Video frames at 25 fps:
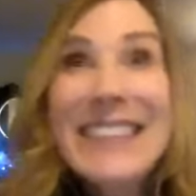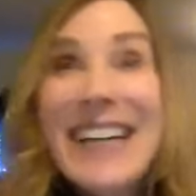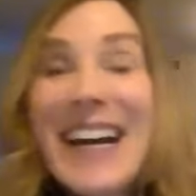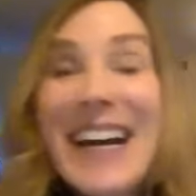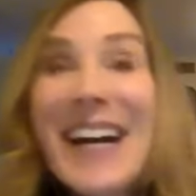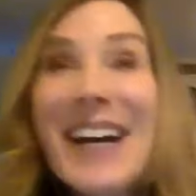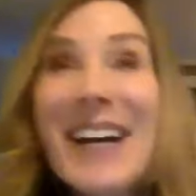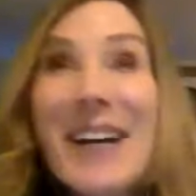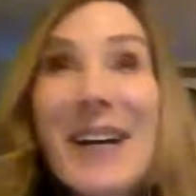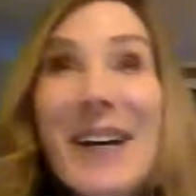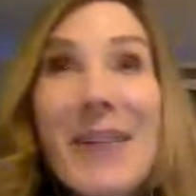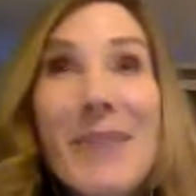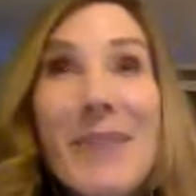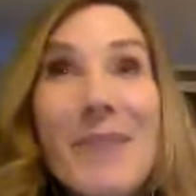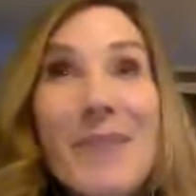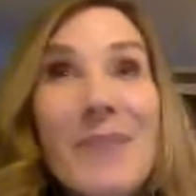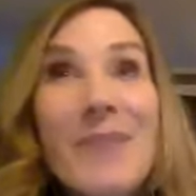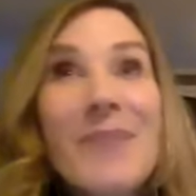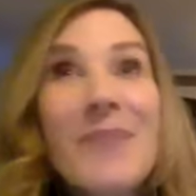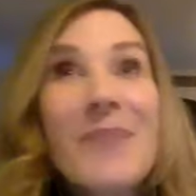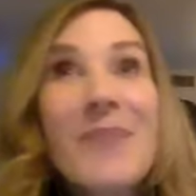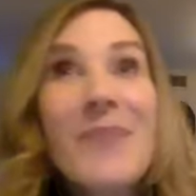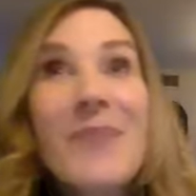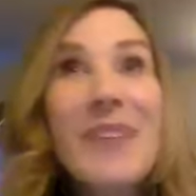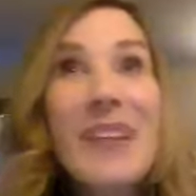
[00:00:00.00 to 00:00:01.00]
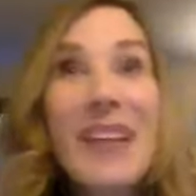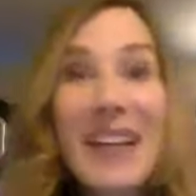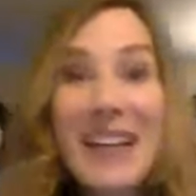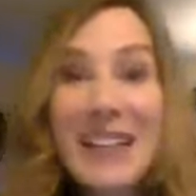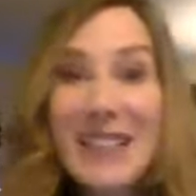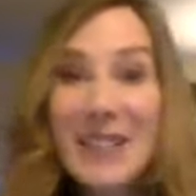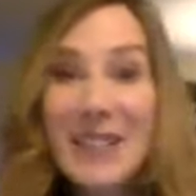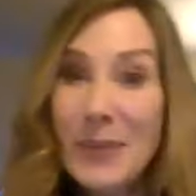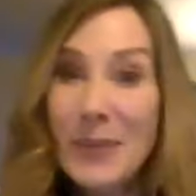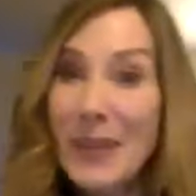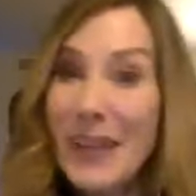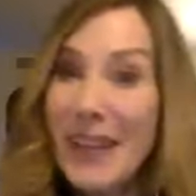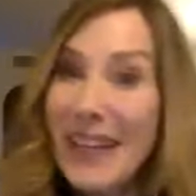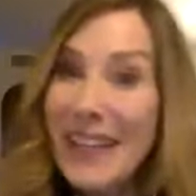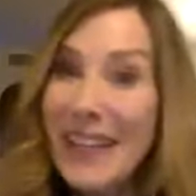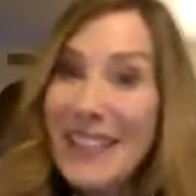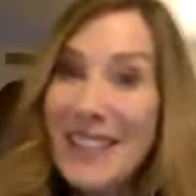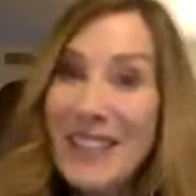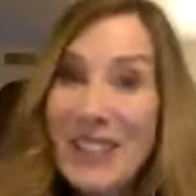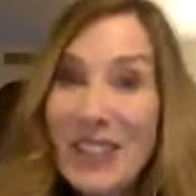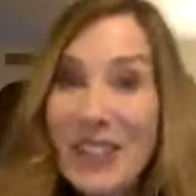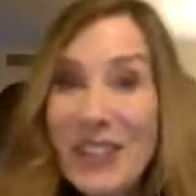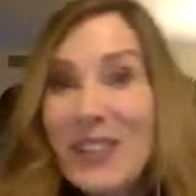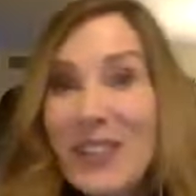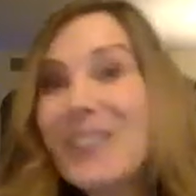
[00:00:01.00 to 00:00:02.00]
um, is when I
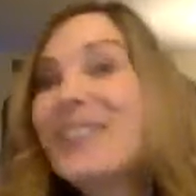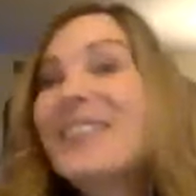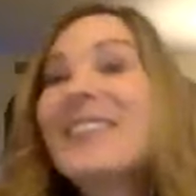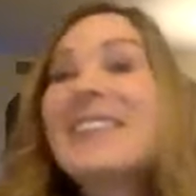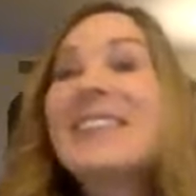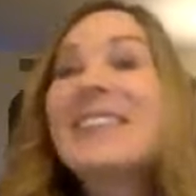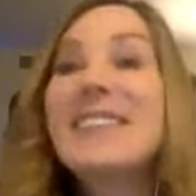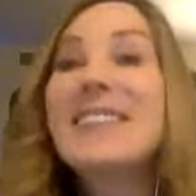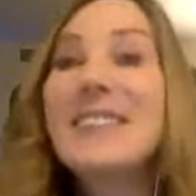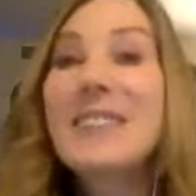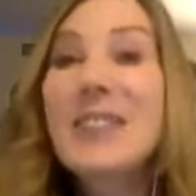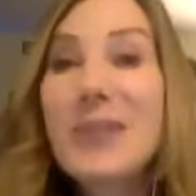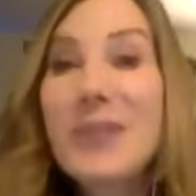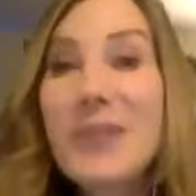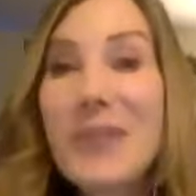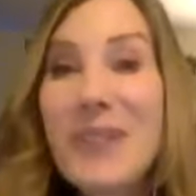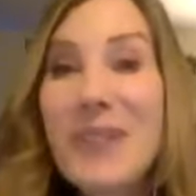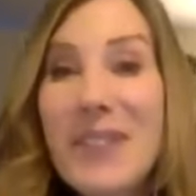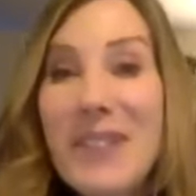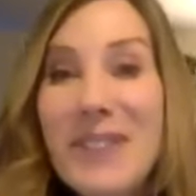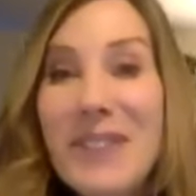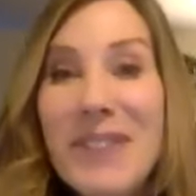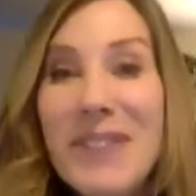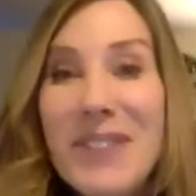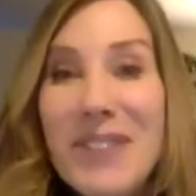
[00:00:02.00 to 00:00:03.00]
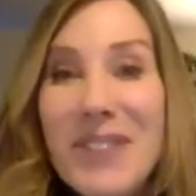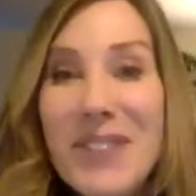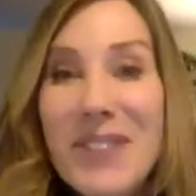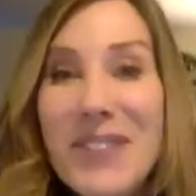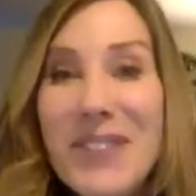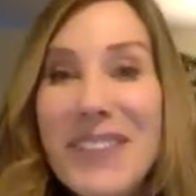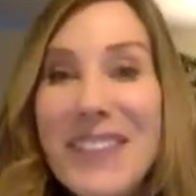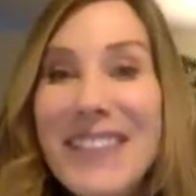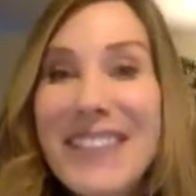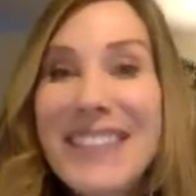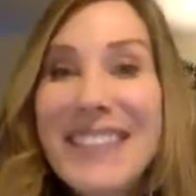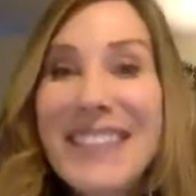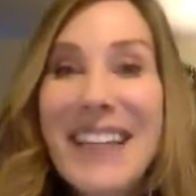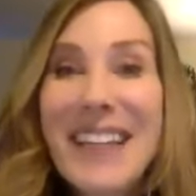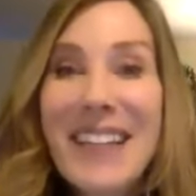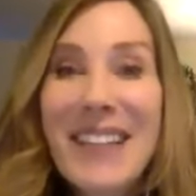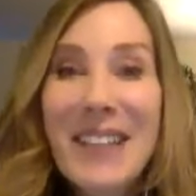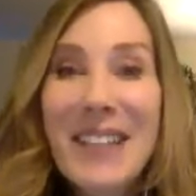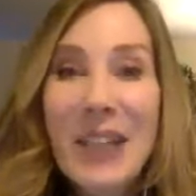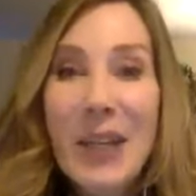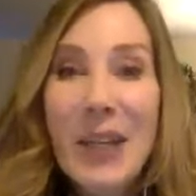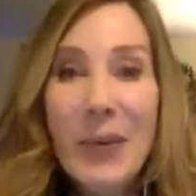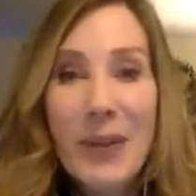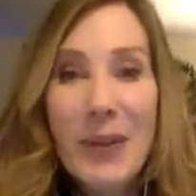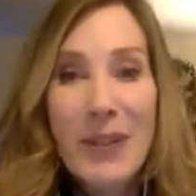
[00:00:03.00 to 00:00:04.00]
started doing retreats
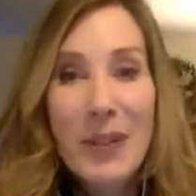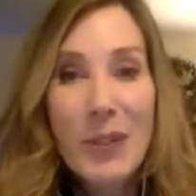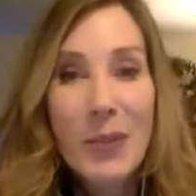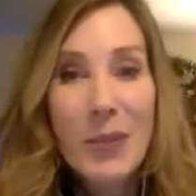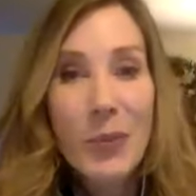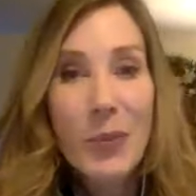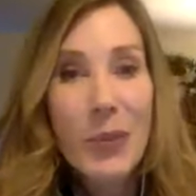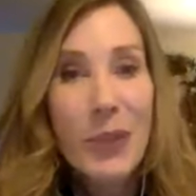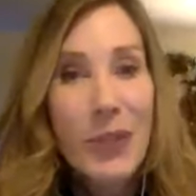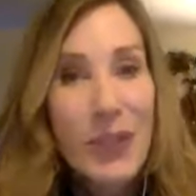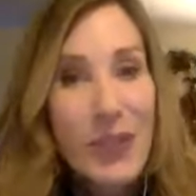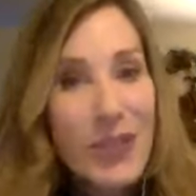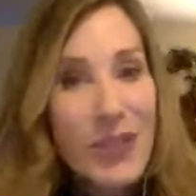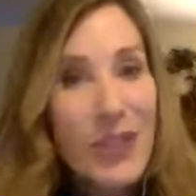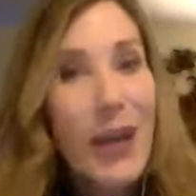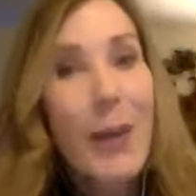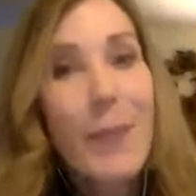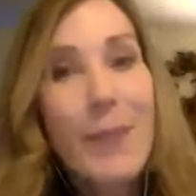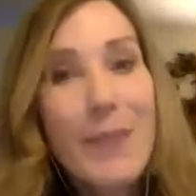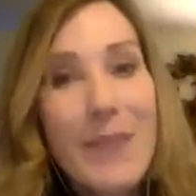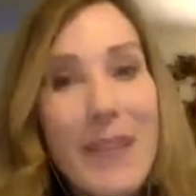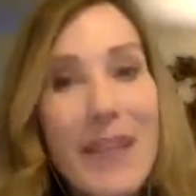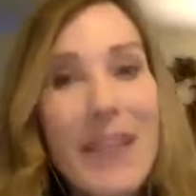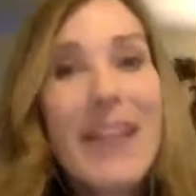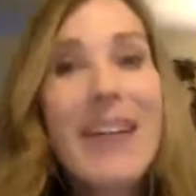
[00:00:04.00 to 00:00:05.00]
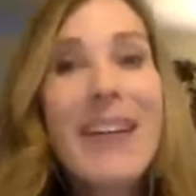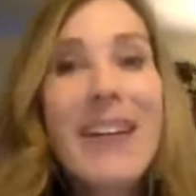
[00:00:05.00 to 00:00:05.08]
and going to workshops.